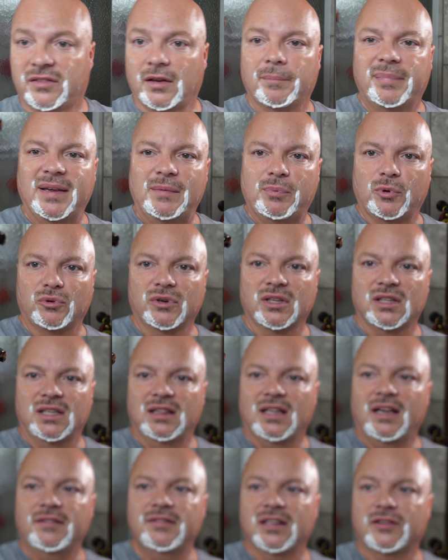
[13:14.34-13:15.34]
some people really
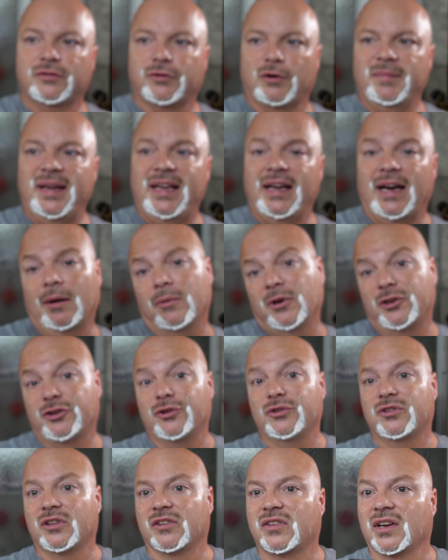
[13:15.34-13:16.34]
love this. For me, I would
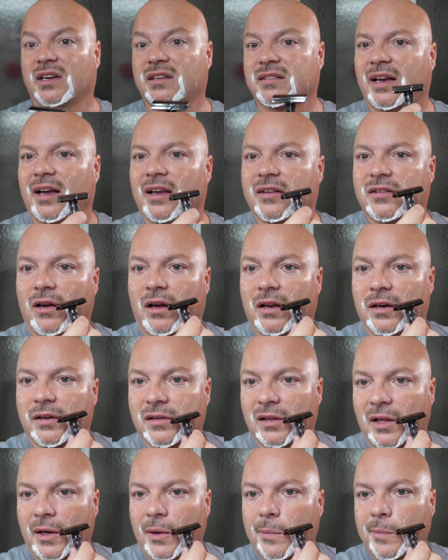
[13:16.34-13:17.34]
choose the 6S,
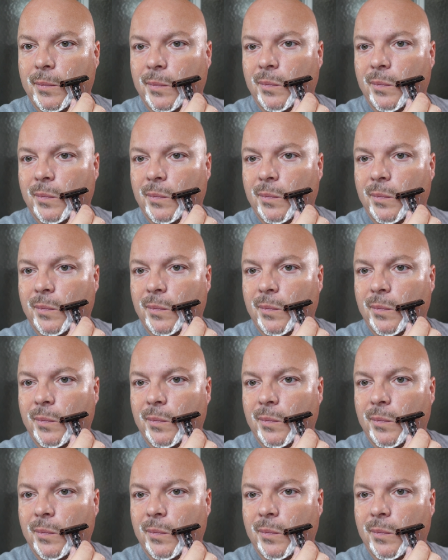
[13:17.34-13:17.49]
honestly.